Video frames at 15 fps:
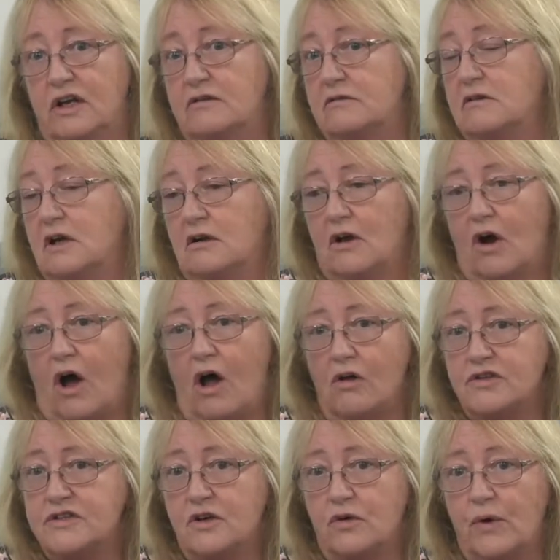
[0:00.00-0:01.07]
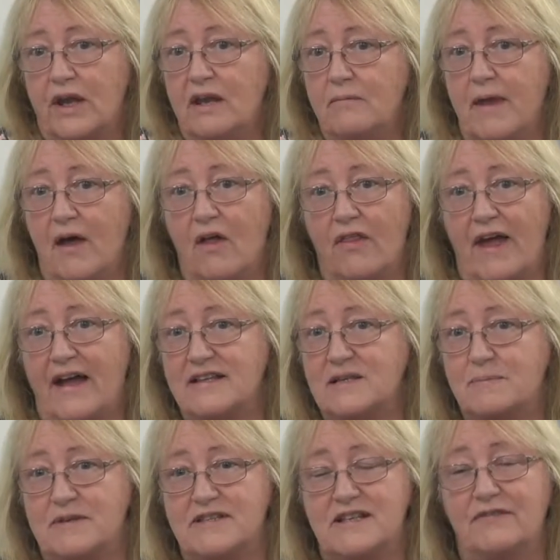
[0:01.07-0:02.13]
can also email that
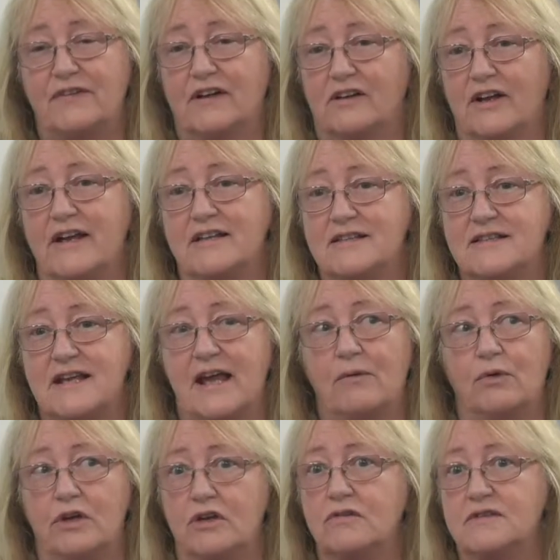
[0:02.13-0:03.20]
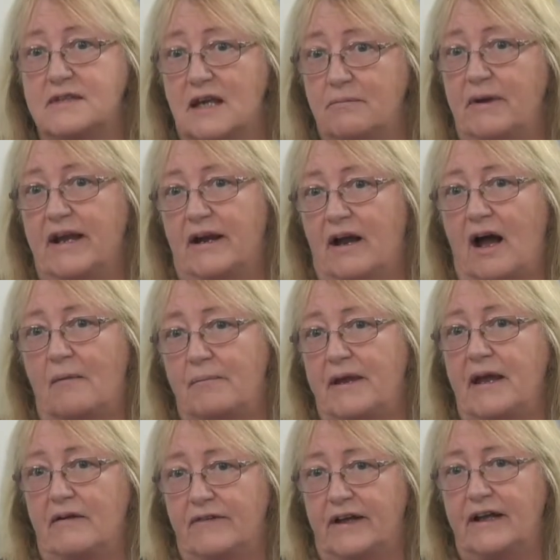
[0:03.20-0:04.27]
specifically and say, will you send me a copy
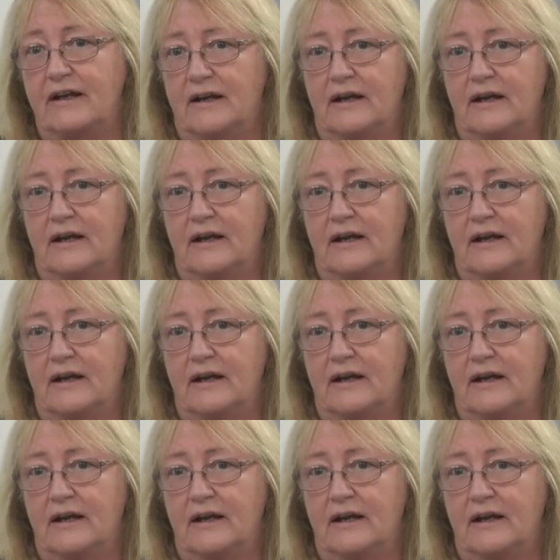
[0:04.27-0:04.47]
of it?